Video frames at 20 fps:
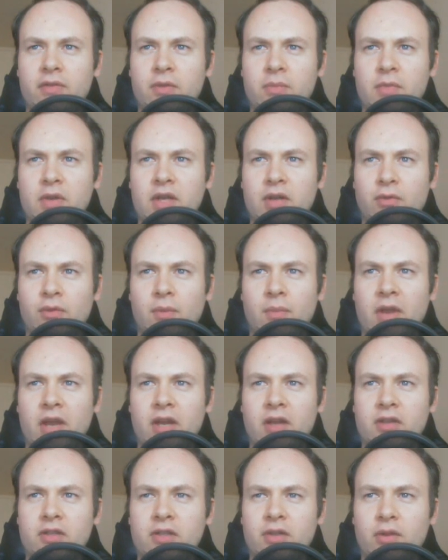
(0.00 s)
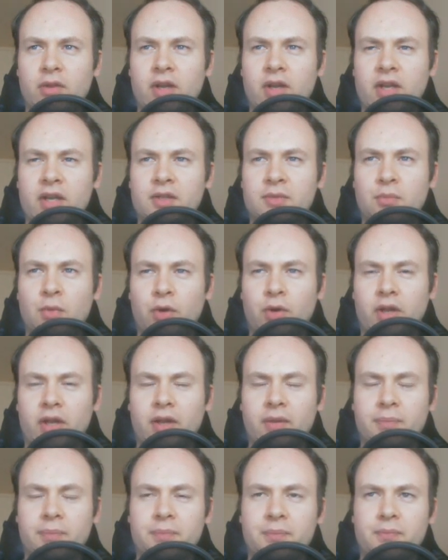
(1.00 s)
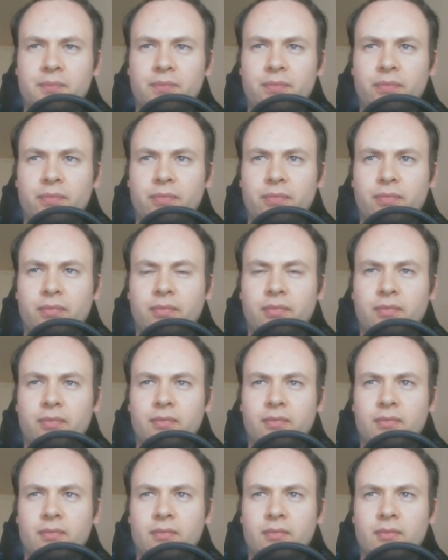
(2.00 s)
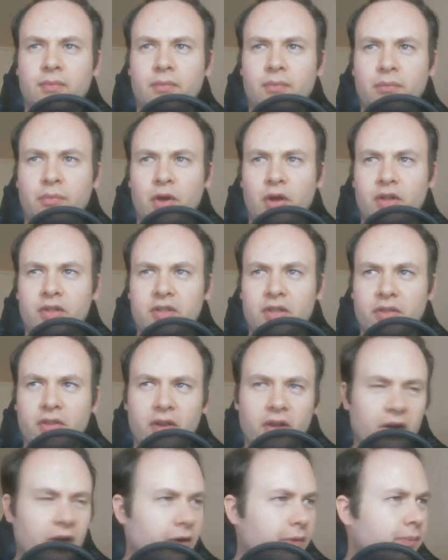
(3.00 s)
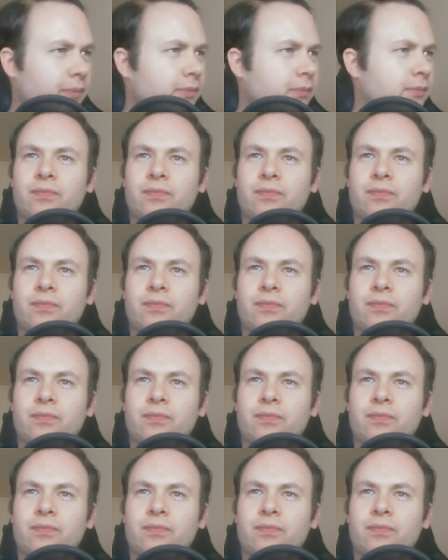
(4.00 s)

of the meat remain until the next morning. Pausing there.